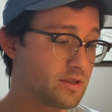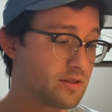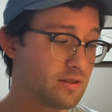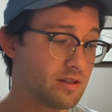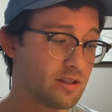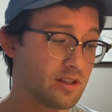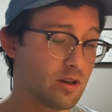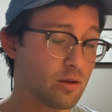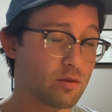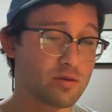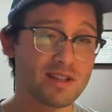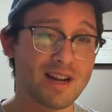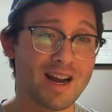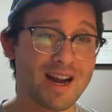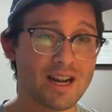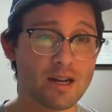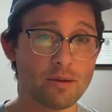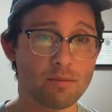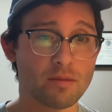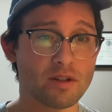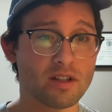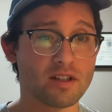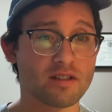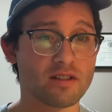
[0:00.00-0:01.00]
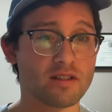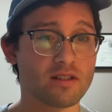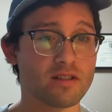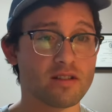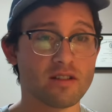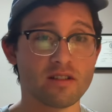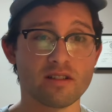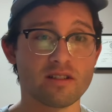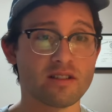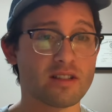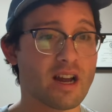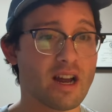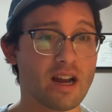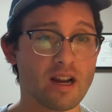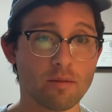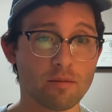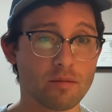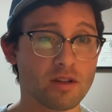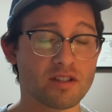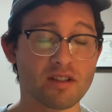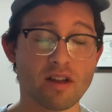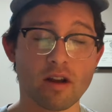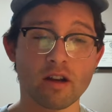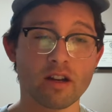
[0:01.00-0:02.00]
you know, timeless. They're
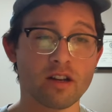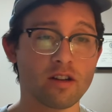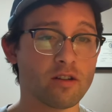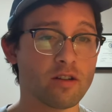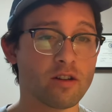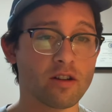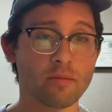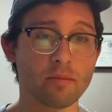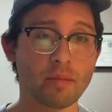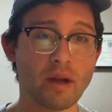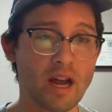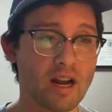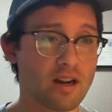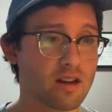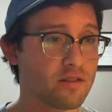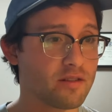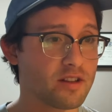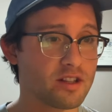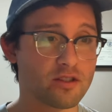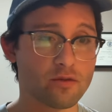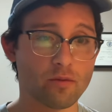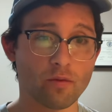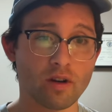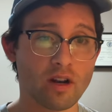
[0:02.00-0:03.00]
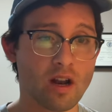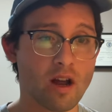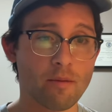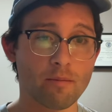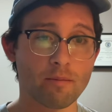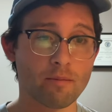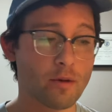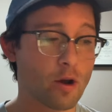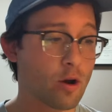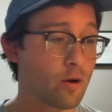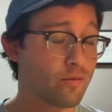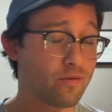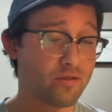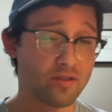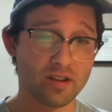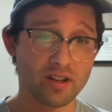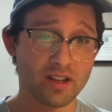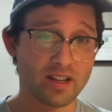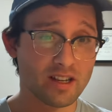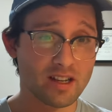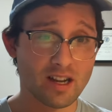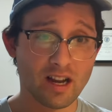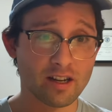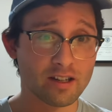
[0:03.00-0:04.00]
timeless. I'm gonna look back on this when
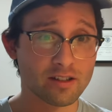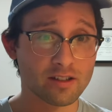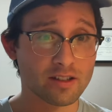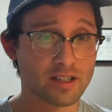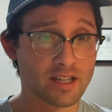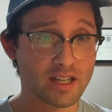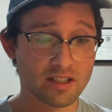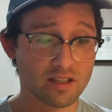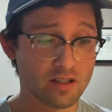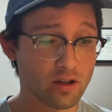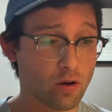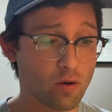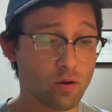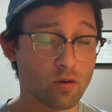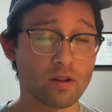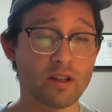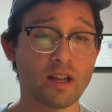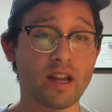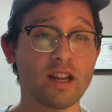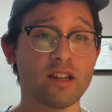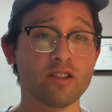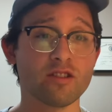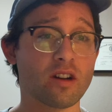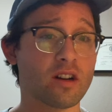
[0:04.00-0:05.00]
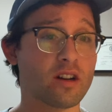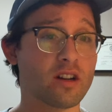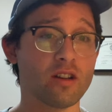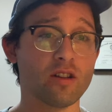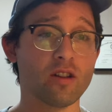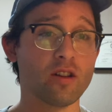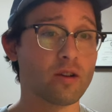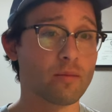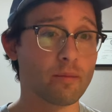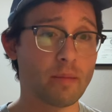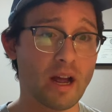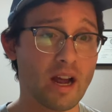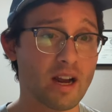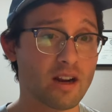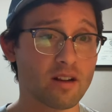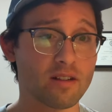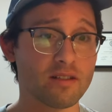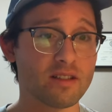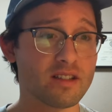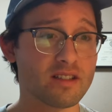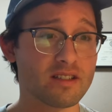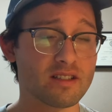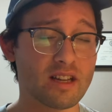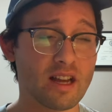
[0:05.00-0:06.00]
hopefully I get to old age. I'm gonna look back on
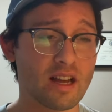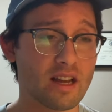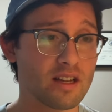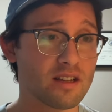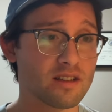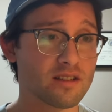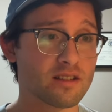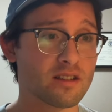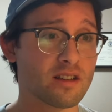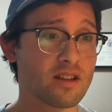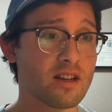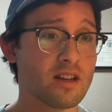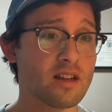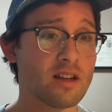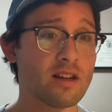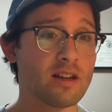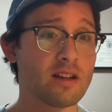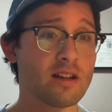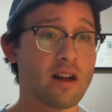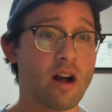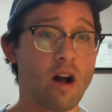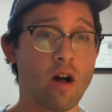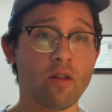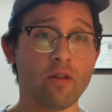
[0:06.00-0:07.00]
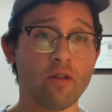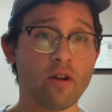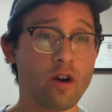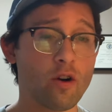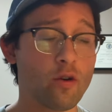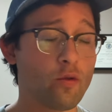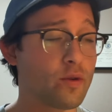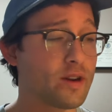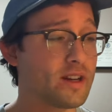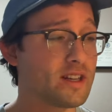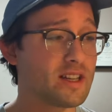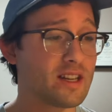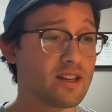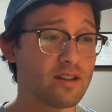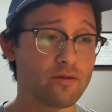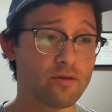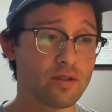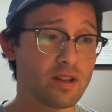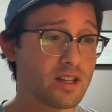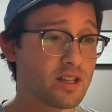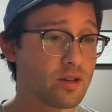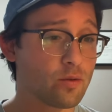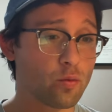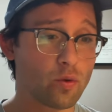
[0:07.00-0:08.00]
these days. Although we didn't
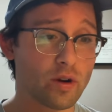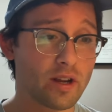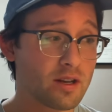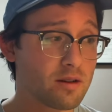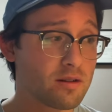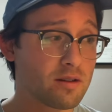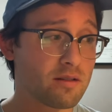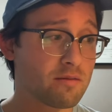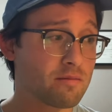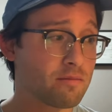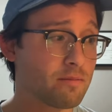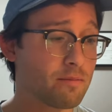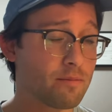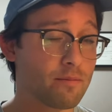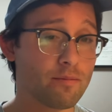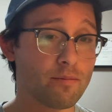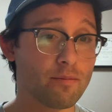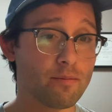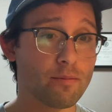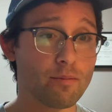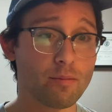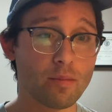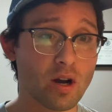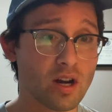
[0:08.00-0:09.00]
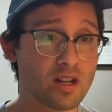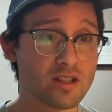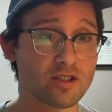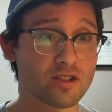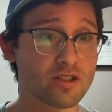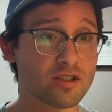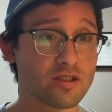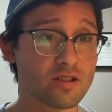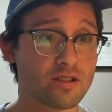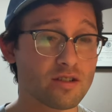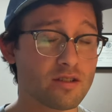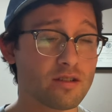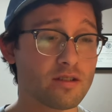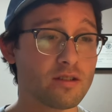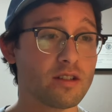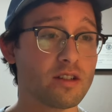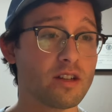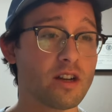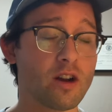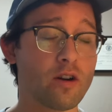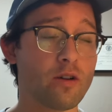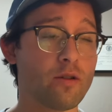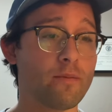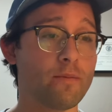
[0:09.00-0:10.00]
really win much, you
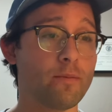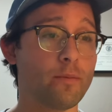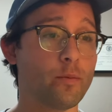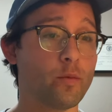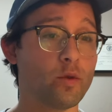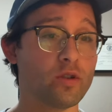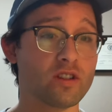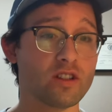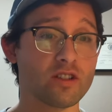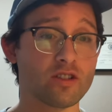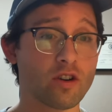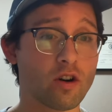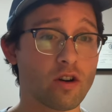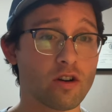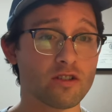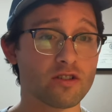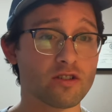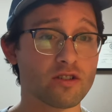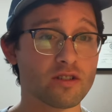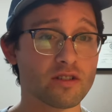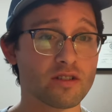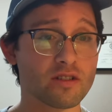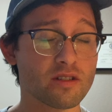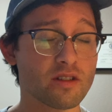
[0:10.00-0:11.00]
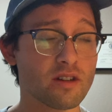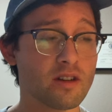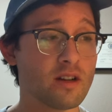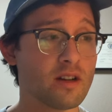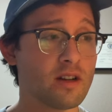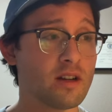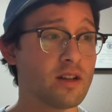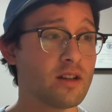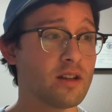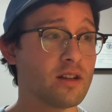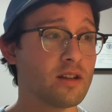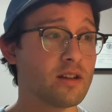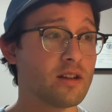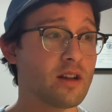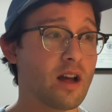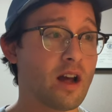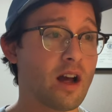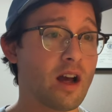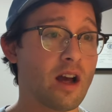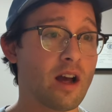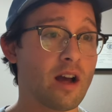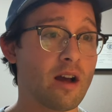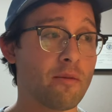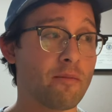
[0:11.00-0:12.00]
know, with the Chargers,
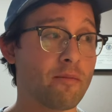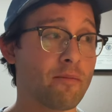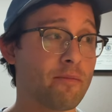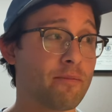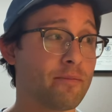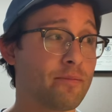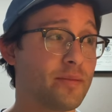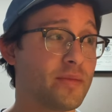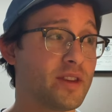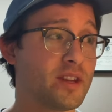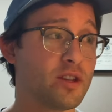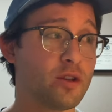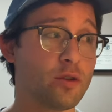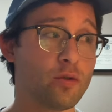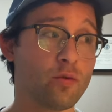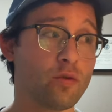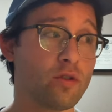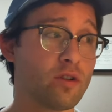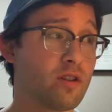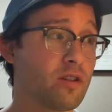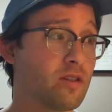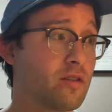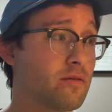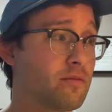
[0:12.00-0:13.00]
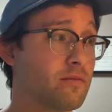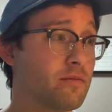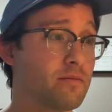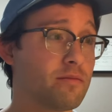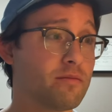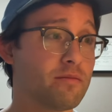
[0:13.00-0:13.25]
you were